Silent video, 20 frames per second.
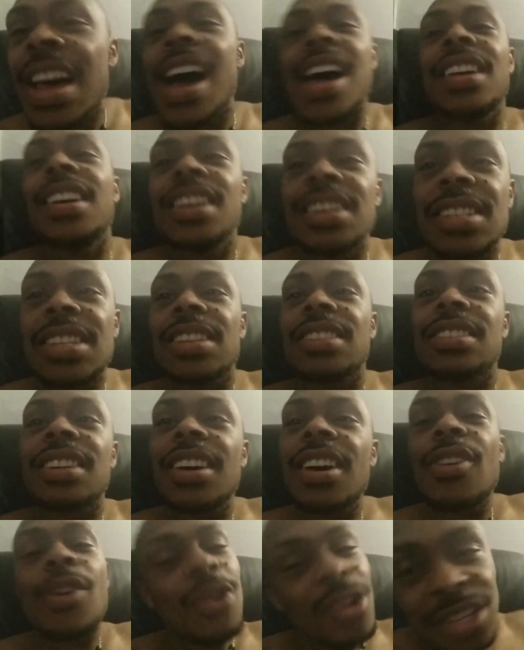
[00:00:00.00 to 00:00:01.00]
9 inches
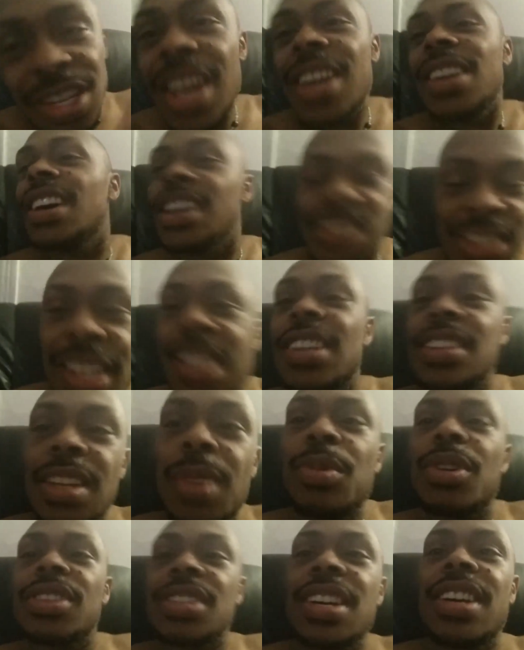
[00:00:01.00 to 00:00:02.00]
or 10 inches in
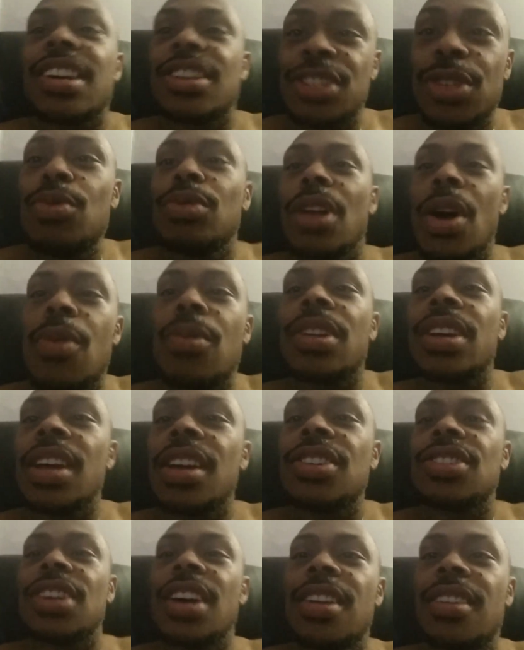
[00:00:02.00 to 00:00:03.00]
the pussy because you
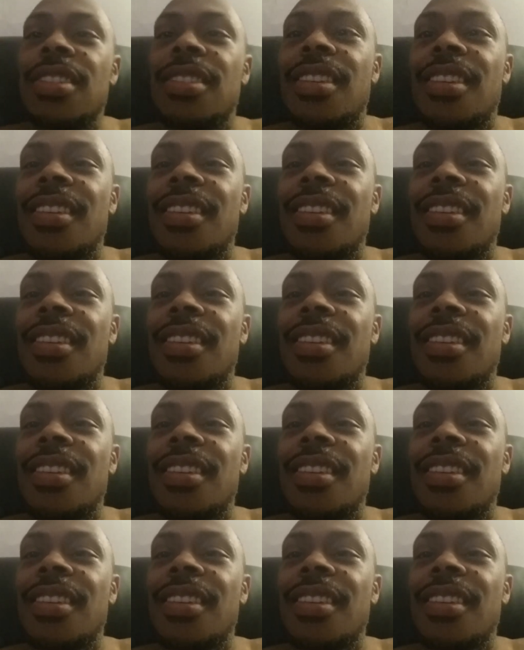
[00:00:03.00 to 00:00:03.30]
lonely and shit.